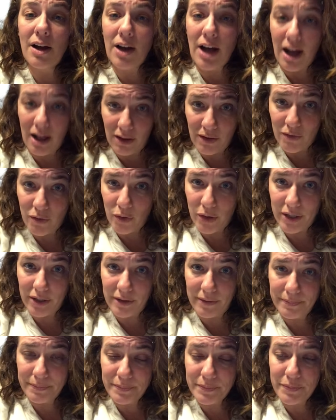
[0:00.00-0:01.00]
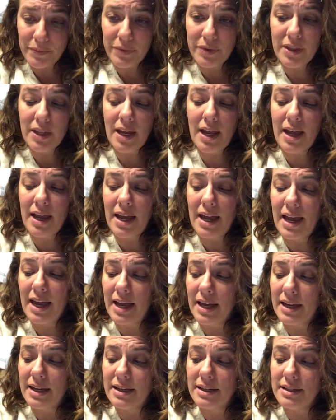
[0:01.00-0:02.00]
olive oil,
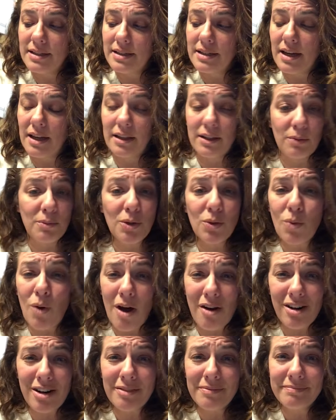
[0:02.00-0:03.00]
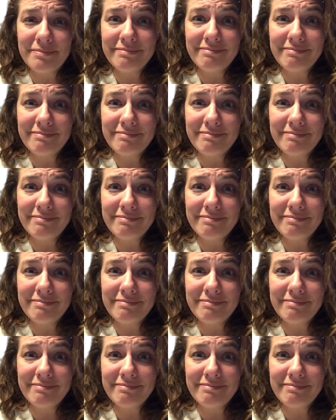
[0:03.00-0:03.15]
and a little bit of water.